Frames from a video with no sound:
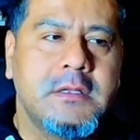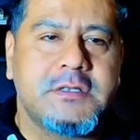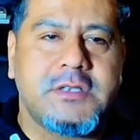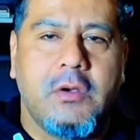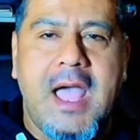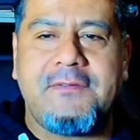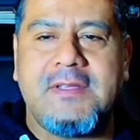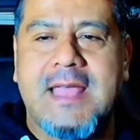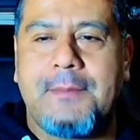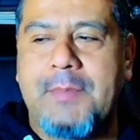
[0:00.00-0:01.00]
So having
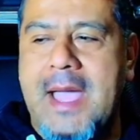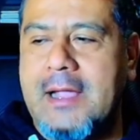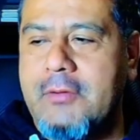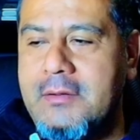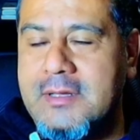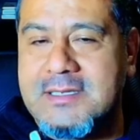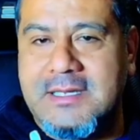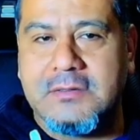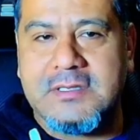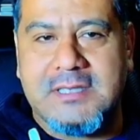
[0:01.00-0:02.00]
that background and
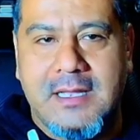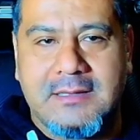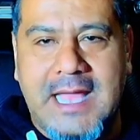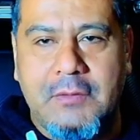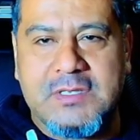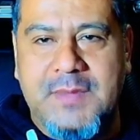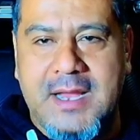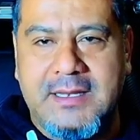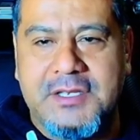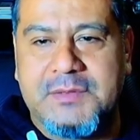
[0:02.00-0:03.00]
skill set, that was my
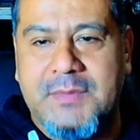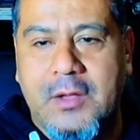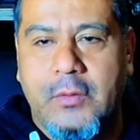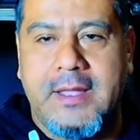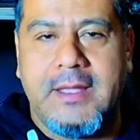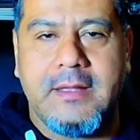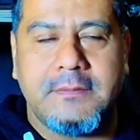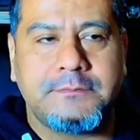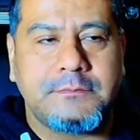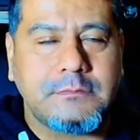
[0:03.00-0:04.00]
niche and my way
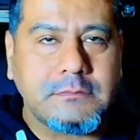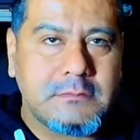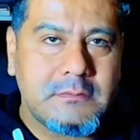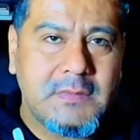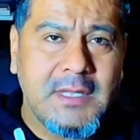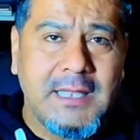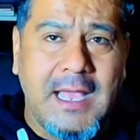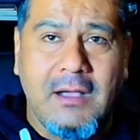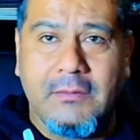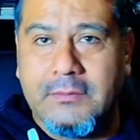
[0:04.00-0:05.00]
in.
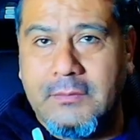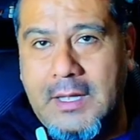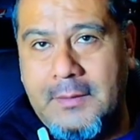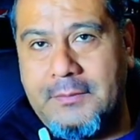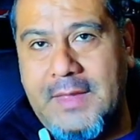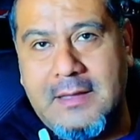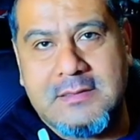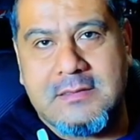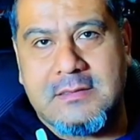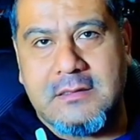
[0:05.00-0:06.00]
Now, um,
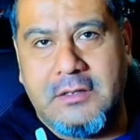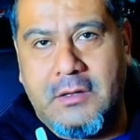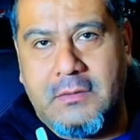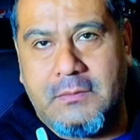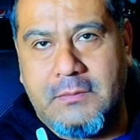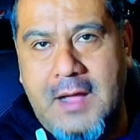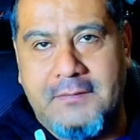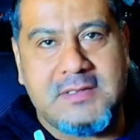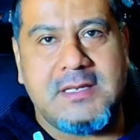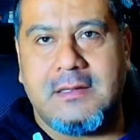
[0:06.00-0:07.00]
that's, you know,
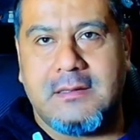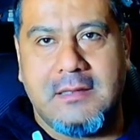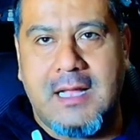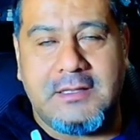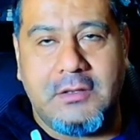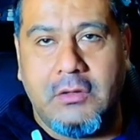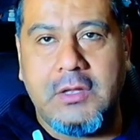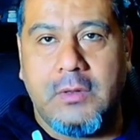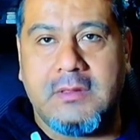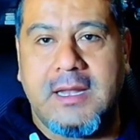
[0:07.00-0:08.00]
obviously not the only
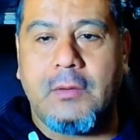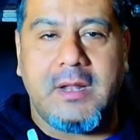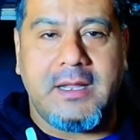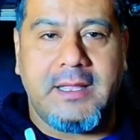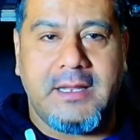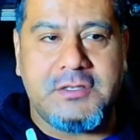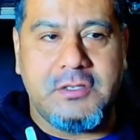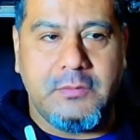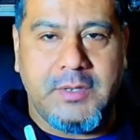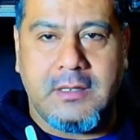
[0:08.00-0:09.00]
one that I want to get
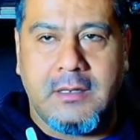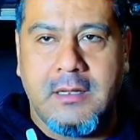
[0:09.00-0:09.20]
into, but